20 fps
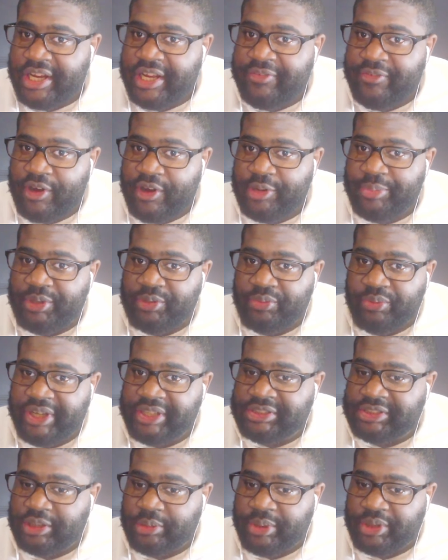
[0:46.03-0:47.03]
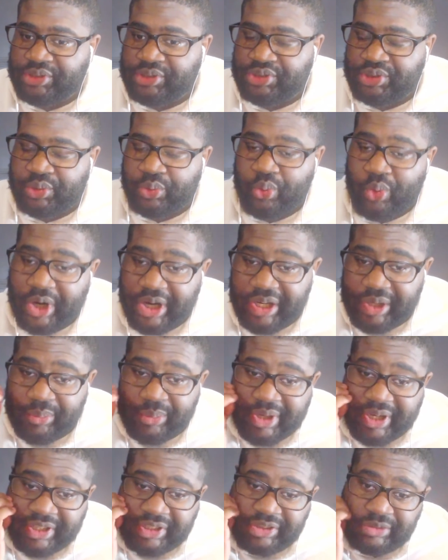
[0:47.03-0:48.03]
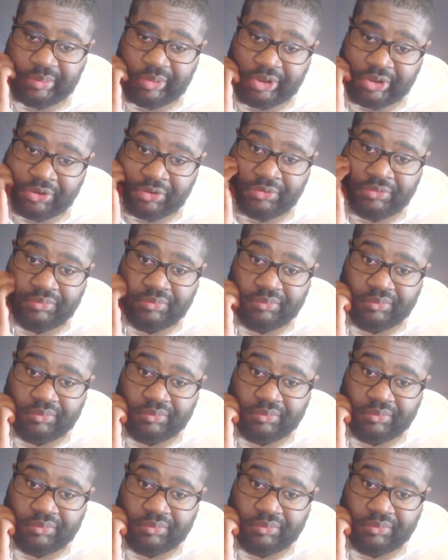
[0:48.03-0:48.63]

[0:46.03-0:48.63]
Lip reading: already been wasting about 20 minutes, bro.